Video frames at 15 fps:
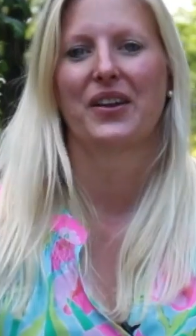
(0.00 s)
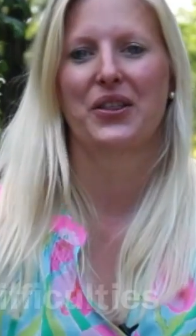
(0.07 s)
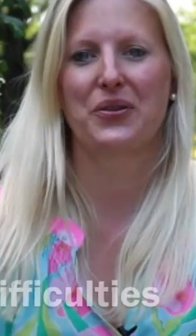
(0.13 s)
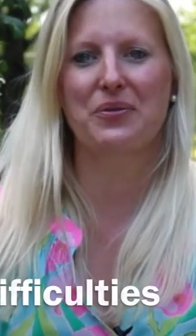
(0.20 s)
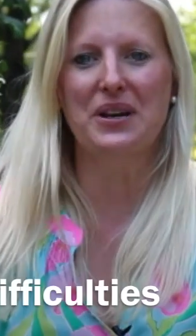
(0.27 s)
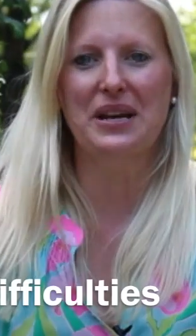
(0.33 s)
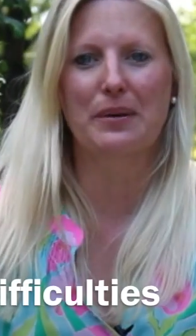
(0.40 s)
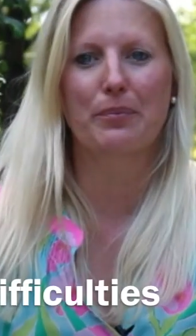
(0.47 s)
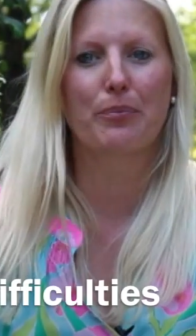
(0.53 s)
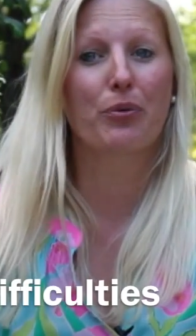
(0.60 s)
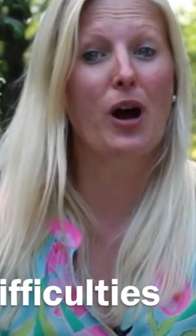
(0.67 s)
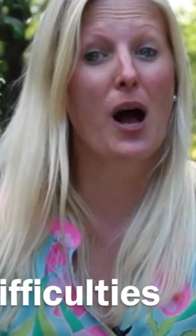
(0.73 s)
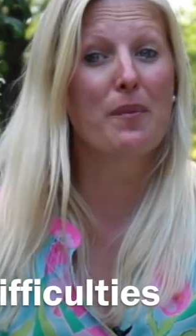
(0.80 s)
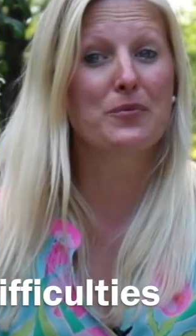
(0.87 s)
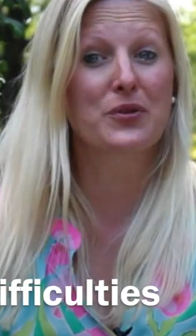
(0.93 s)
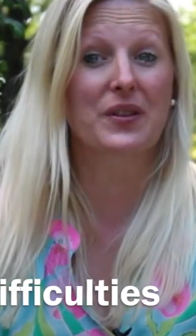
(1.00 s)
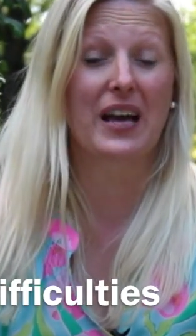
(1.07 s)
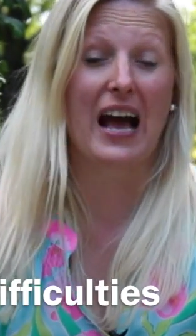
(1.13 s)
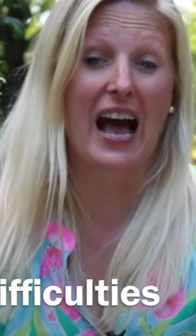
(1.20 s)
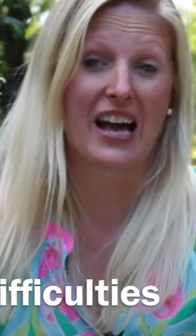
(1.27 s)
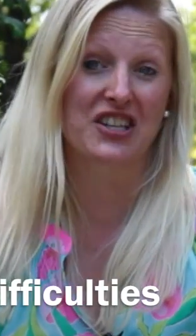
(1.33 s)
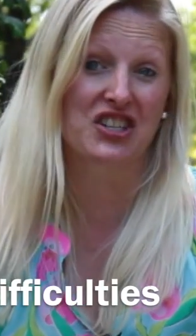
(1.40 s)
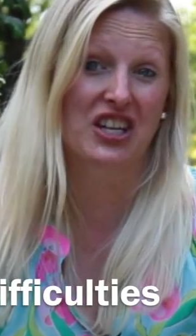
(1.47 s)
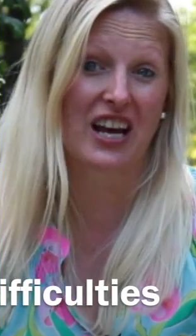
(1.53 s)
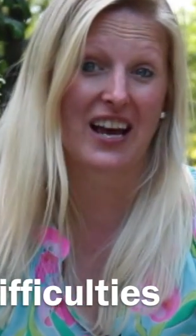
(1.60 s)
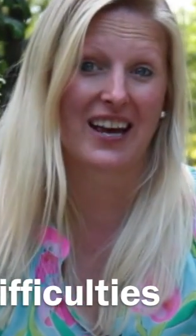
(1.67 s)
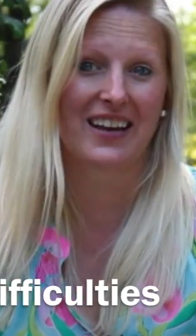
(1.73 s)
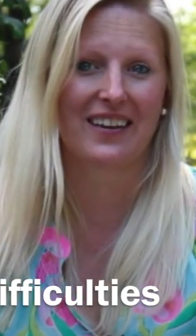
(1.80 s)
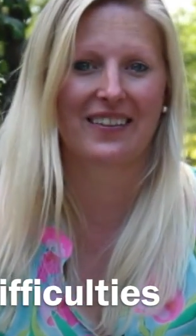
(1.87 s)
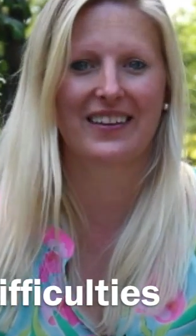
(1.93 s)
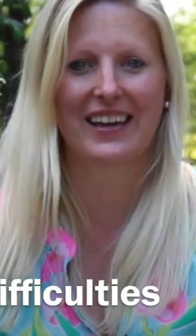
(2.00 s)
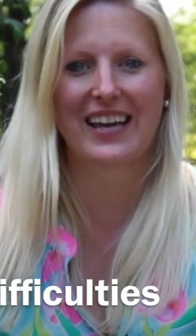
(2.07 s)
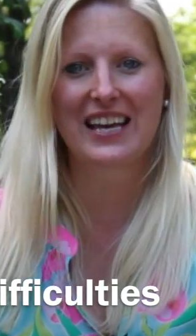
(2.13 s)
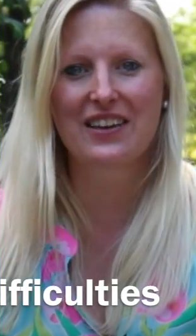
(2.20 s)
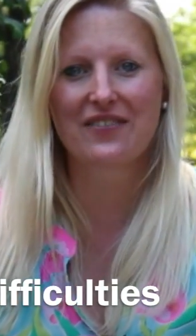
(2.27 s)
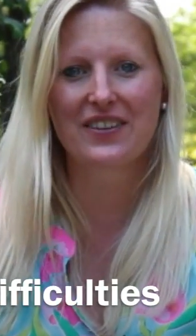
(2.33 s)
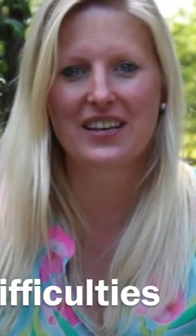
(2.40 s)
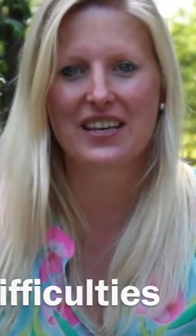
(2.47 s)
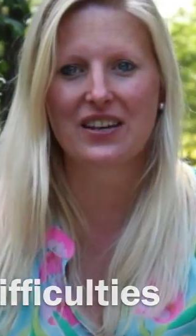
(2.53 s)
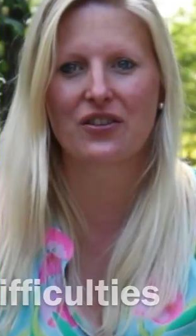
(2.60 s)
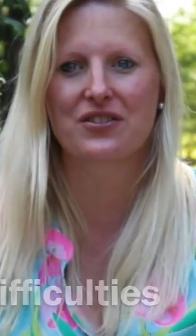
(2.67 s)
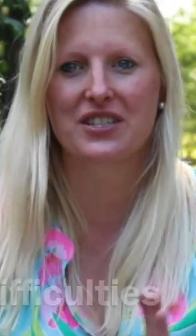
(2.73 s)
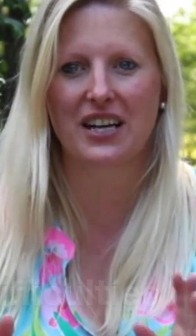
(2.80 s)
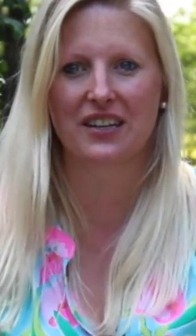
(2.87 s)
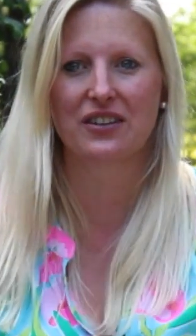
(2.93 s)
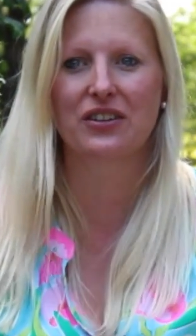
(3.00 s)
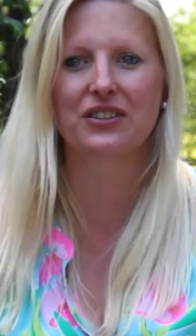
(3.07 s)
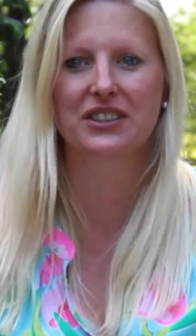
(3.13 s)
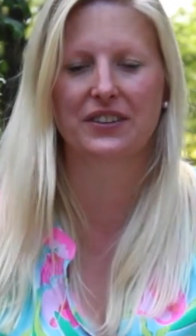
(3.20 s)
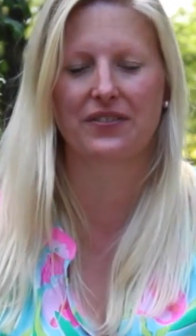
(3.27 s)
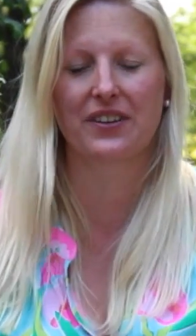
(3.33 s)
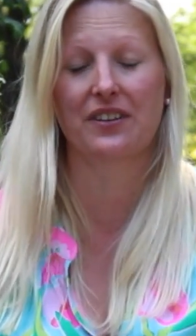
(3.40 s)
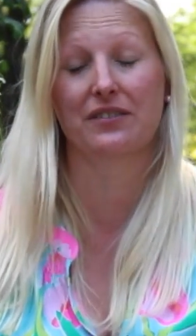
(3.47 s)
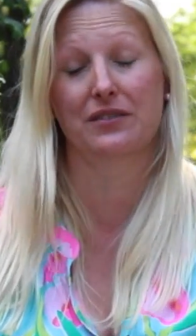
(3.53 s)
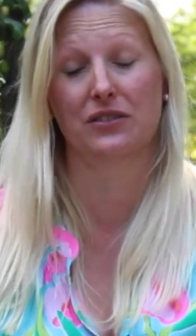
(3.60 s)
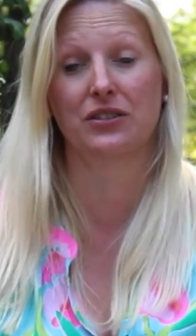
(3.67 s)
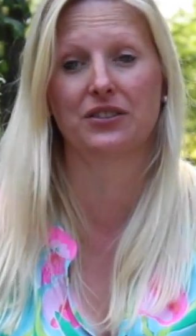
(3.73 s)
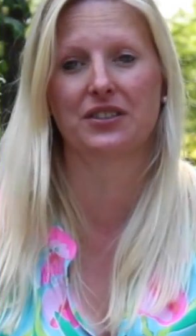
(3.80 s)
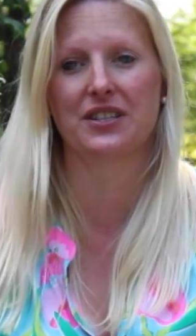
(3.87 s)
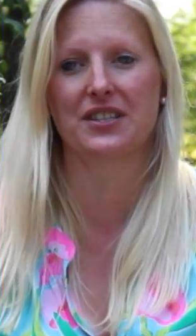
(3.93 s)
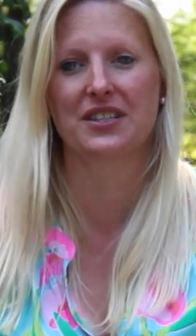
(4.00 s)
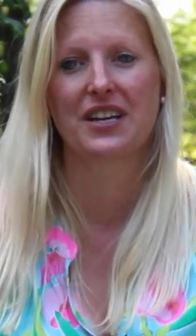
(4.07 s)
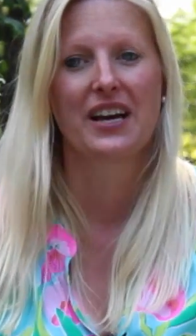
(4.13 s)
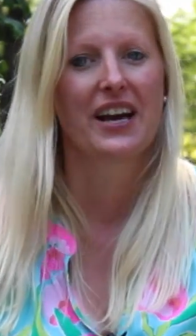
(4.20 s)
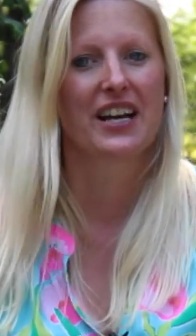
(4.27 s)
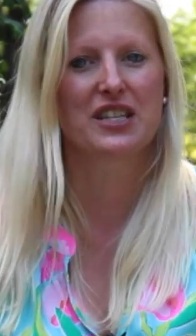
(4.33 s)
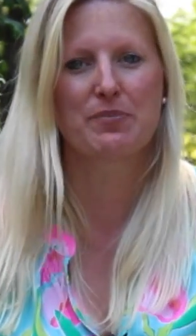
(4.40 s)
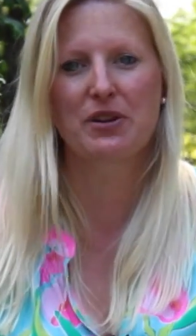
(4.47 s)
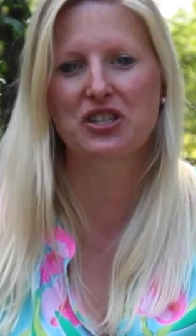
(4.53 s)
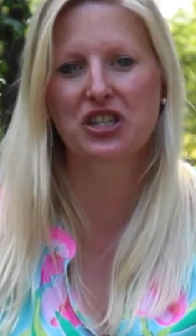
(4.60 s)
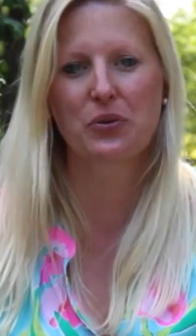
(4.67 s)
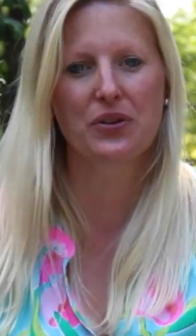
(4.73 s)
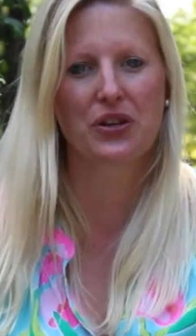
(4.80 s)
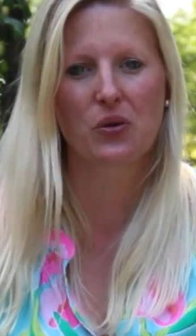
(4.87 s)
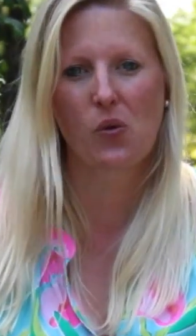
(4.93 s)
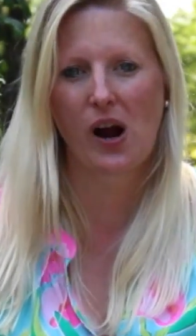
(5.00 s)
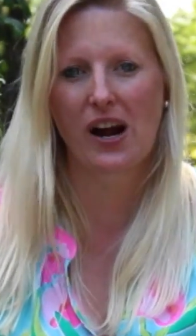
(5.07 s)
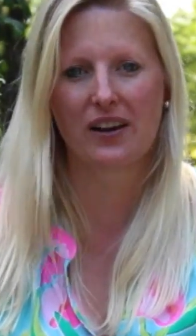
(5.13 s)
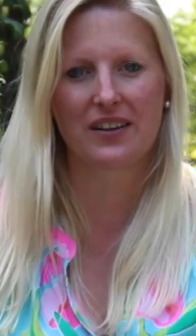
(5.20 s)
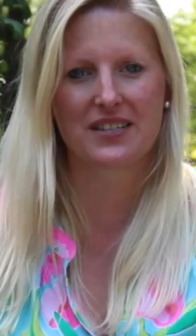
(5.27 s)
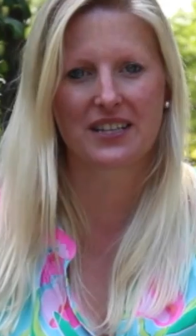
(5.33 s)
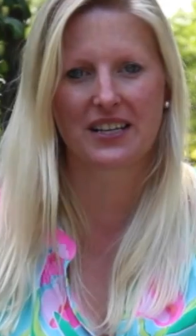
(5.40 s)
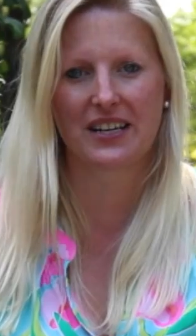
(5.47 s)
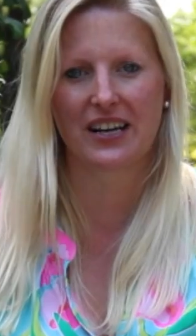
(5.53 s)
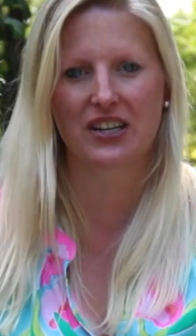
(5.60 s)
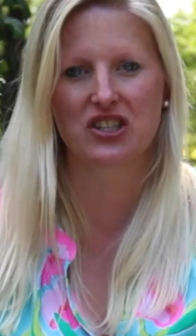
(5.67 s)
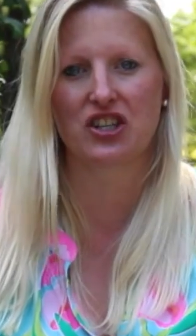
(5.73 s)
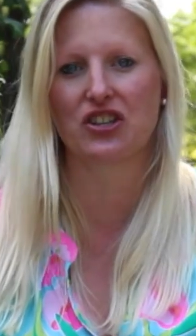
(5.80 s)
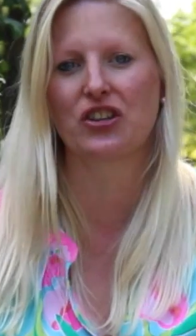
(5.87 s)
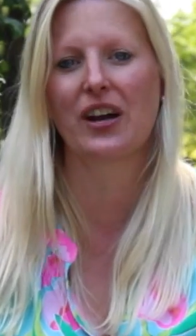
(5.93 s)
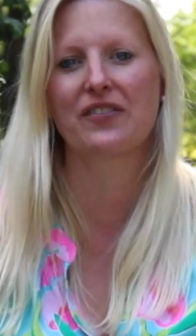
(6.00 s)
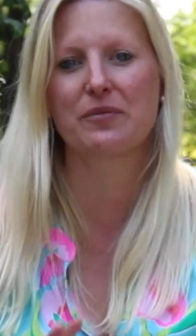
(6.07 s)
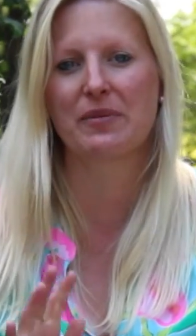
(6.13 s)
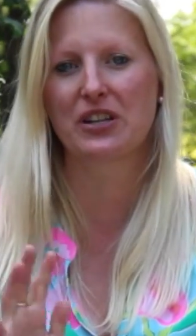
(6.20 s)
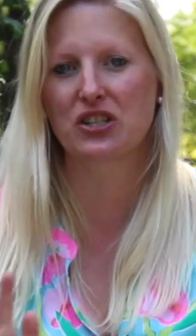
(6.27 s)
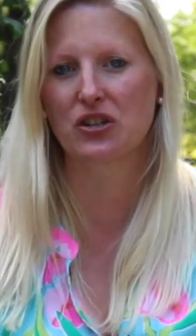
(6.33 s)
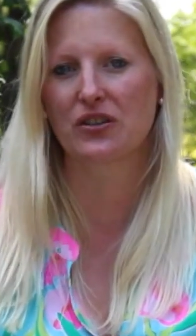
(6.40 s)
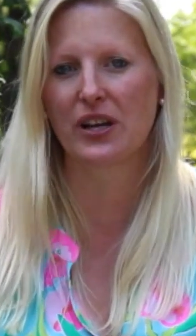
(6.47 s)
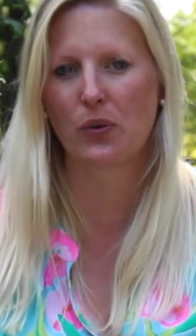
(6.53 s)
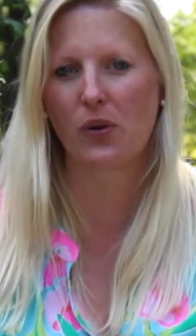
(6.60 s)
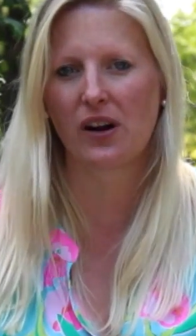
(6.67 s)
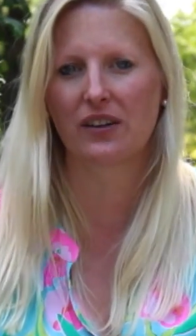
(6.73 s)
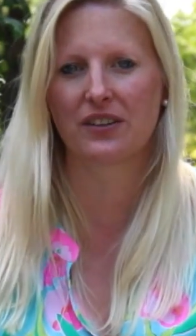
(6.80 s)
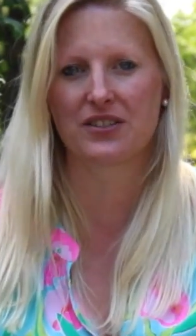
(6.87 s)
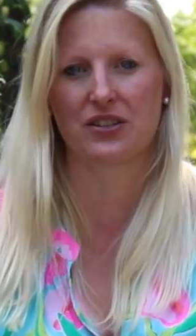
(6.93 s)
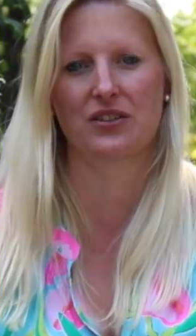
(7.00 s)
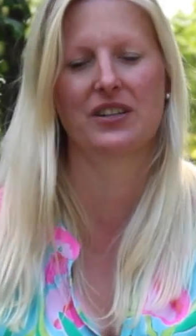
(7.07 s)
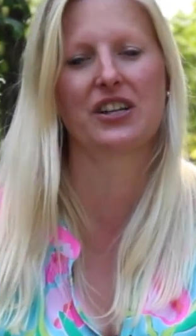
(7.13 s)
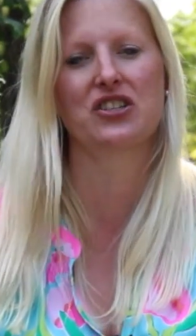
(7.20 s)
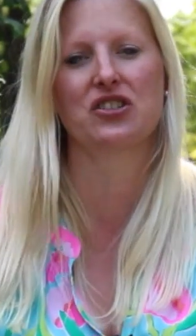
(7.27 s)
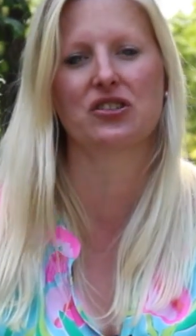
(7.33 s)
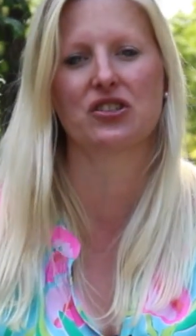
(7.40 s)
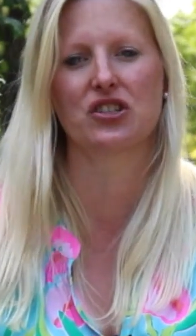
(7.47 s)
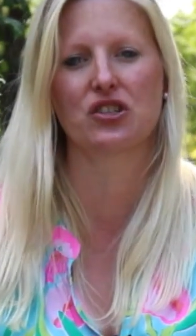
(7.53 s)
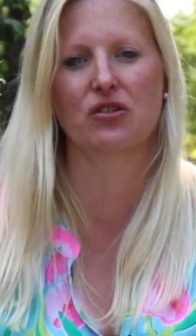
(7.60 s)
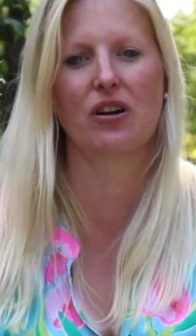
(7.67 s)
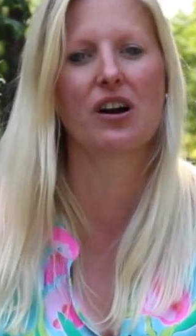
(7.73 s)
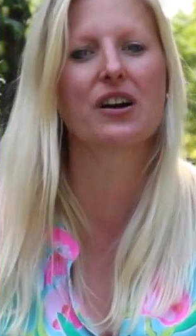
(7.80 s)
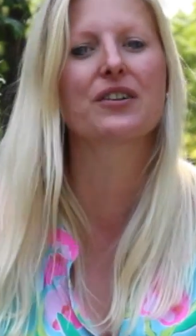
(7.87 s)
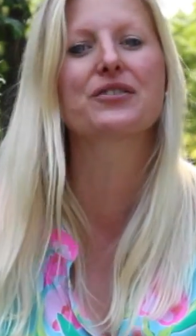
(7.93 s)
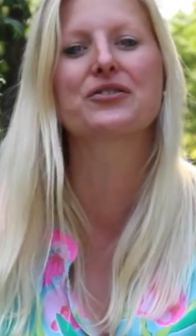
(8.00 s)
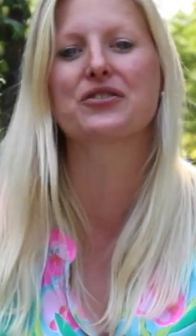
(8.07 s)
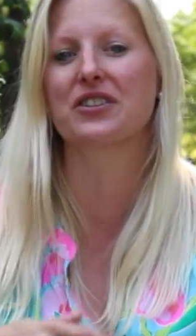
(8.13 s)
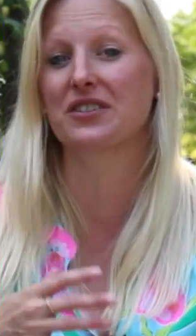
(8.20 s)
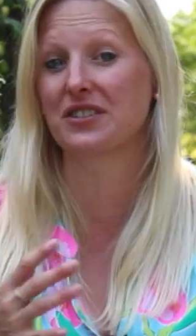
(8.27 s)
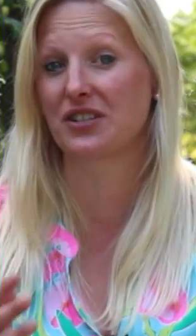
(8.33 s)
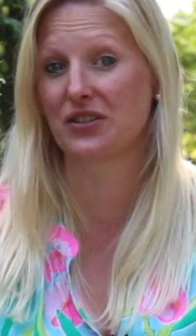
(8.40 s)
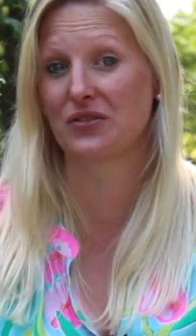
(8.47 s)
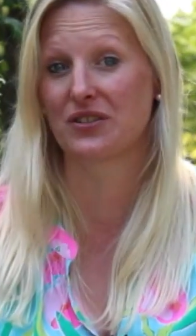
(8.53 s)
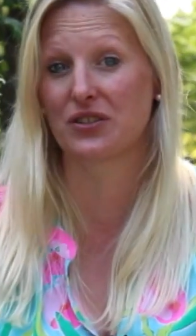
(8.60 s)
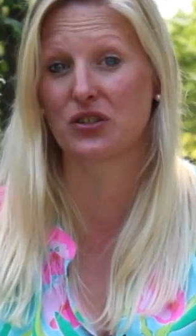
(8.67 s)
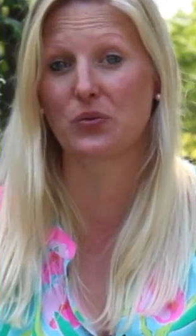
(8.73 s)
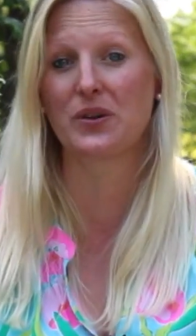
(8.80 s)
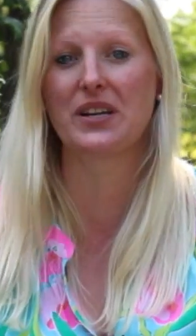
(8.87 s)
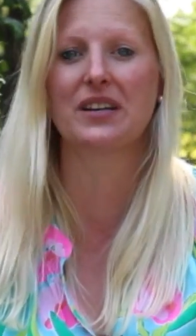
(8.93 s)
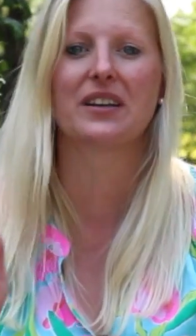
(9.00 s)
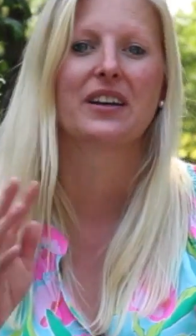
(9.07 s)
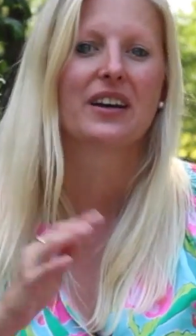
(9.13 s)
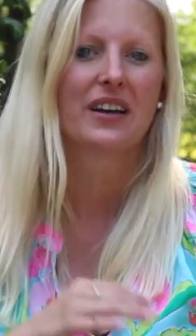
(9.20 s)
3, problems with the hashtag, the AV, or technical difficulties, especially with your wireless connection. You have to make sure that wireless connection is strong so you continue to tweet